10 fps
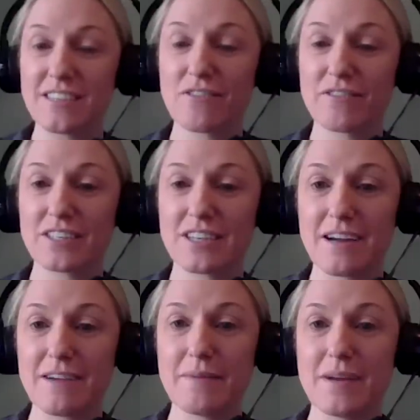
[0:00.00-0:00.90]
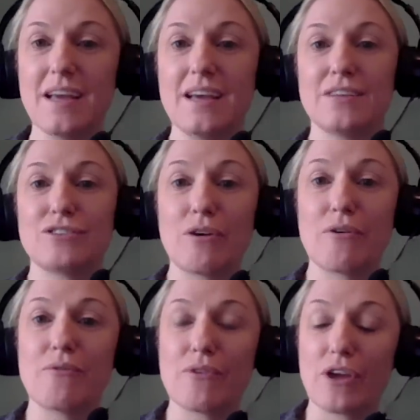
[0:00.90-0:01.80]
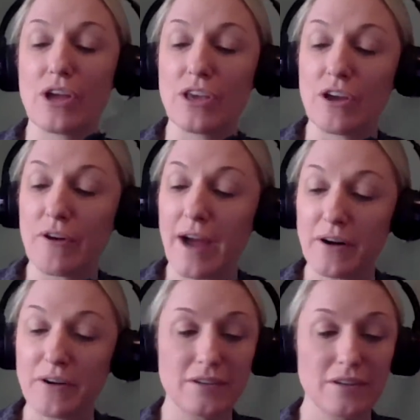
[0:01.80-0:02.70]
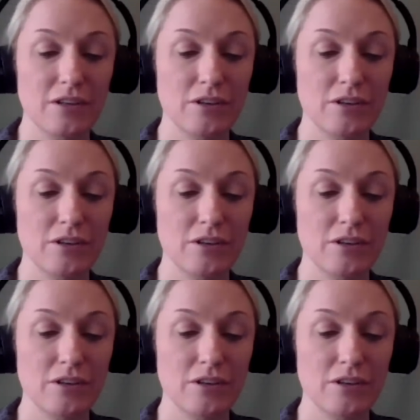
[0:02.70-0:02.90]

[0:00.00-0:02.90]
over time. So year out,